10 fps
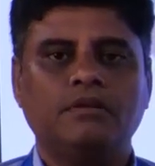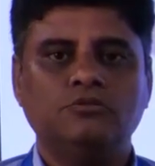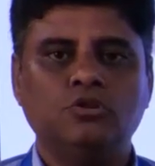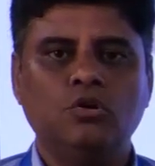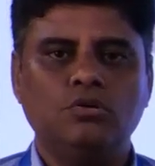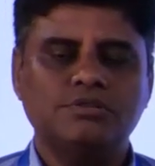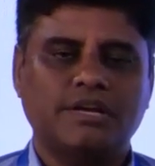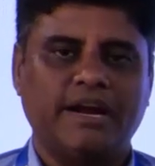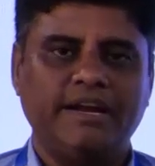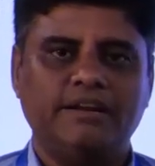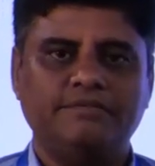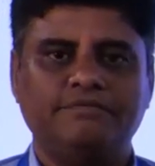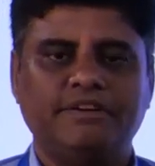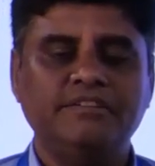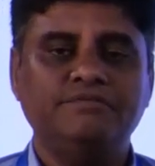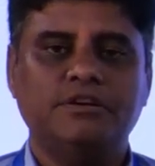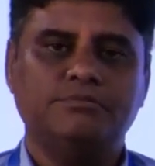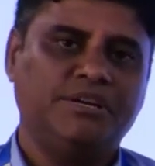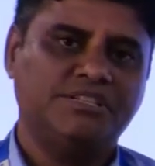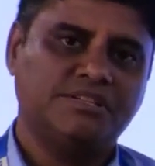Those kind of
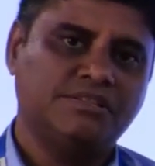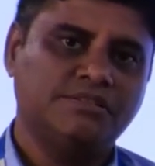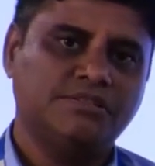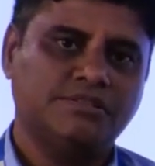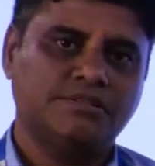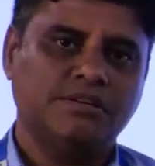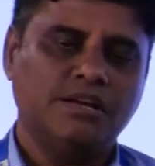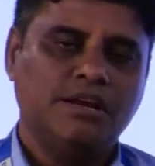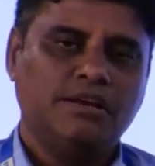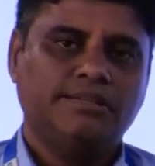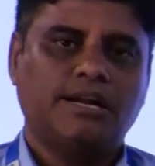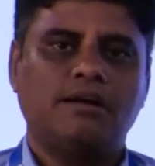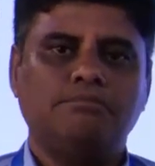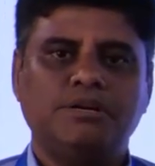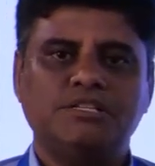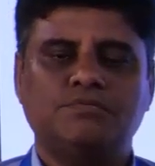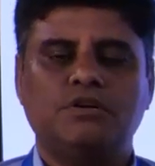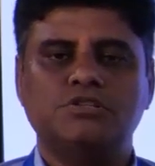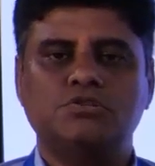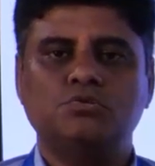informations the companies
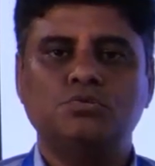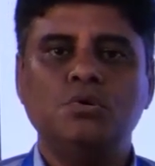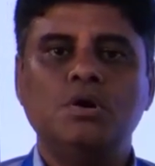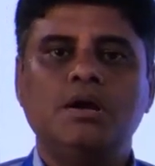wants to